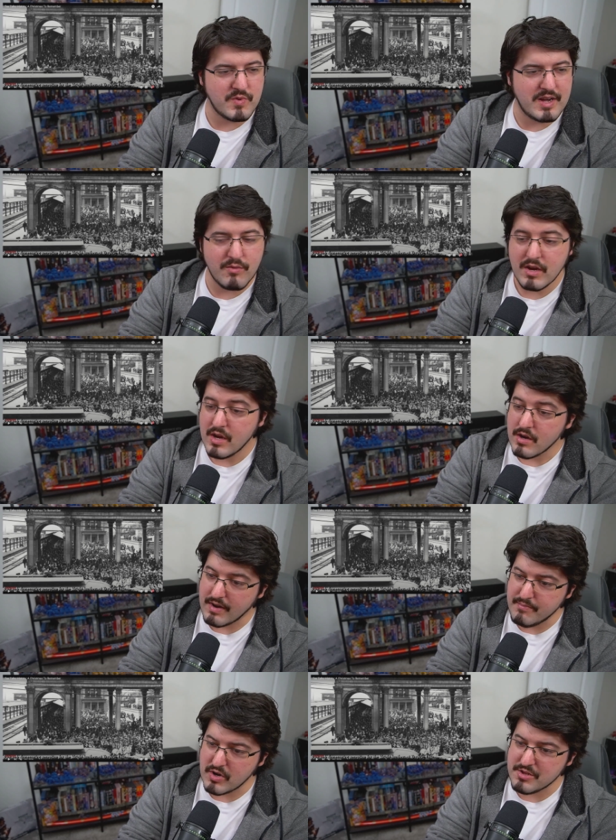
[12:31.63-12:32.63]
Wow,
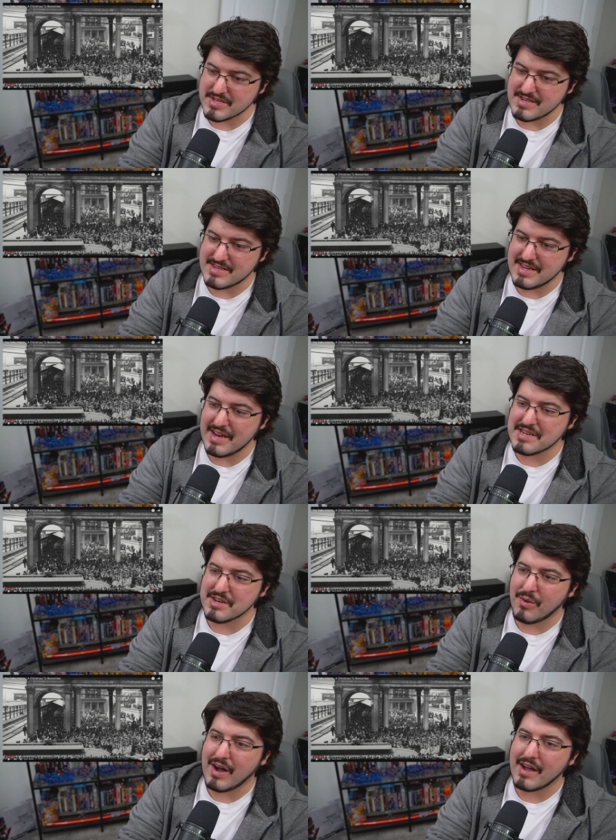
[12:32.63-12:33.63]
Wright brothers in Dayton,
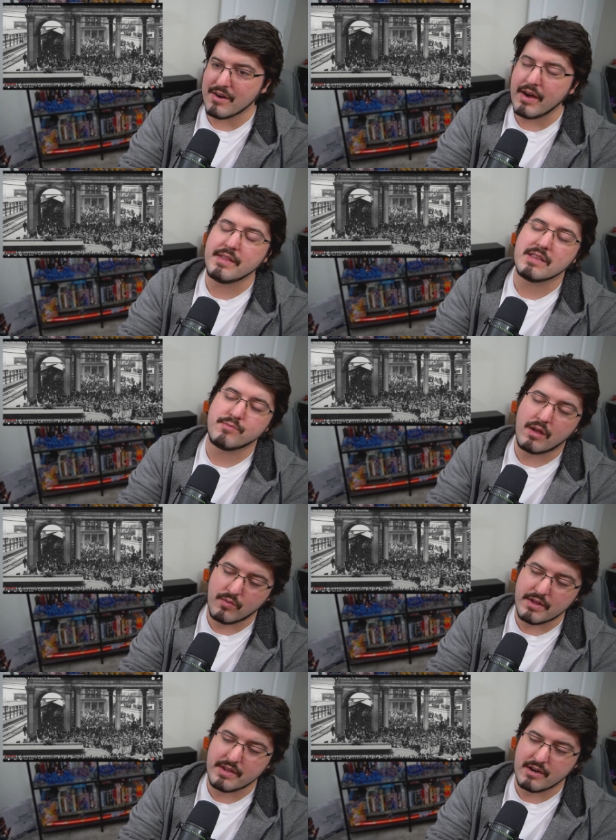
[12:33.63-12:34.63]
Ohio, and that's probably
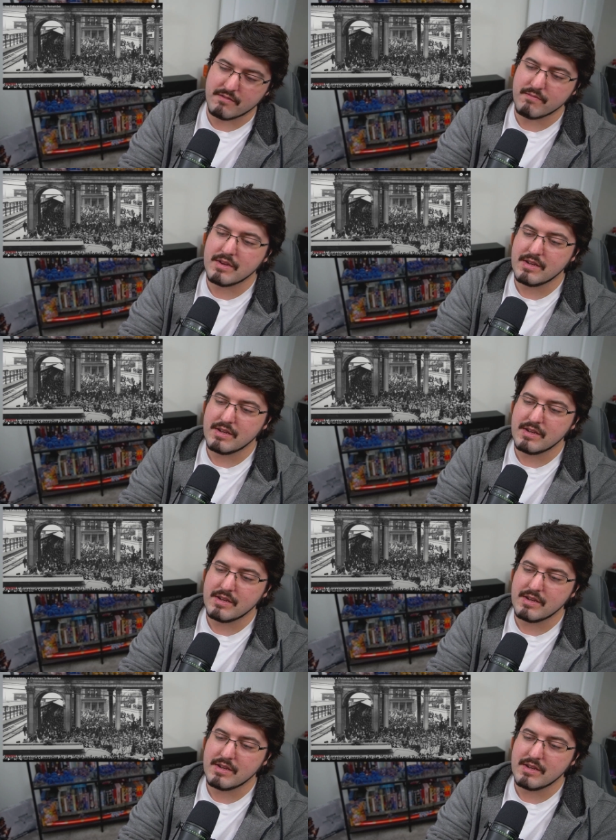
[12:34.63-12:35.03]
why the air.